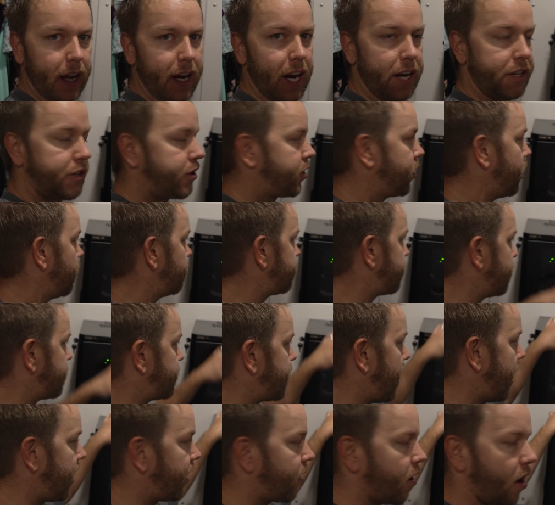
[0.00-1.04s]
and I chose to
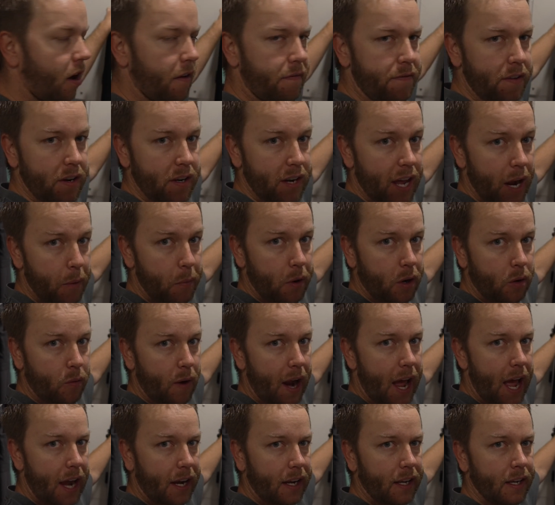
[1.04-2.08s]
take off the network
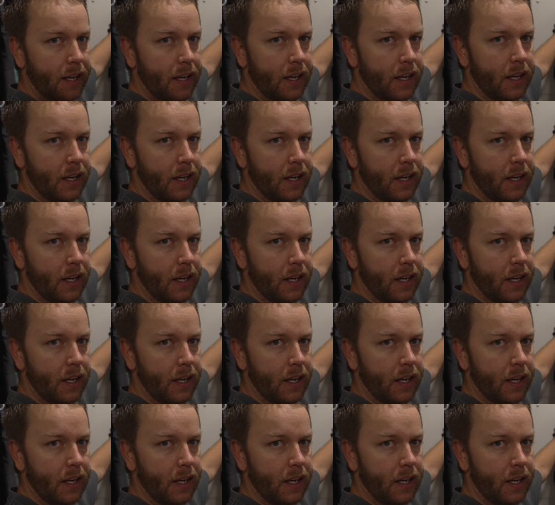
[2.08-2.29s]
rack